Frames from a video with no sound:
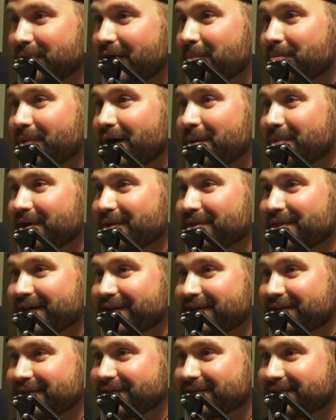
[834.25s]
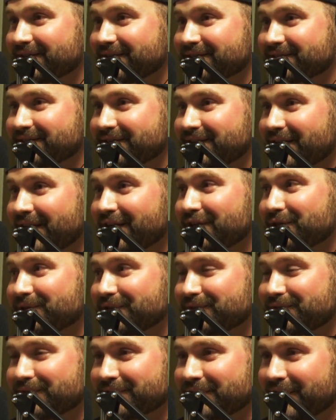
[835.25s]
a month later, it's like, hey, you
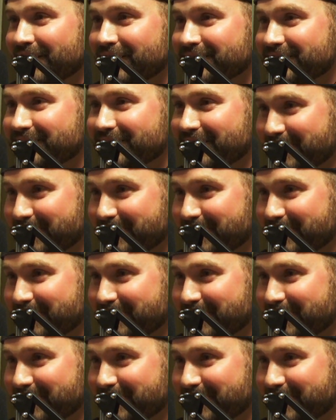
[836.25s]
live here now. I need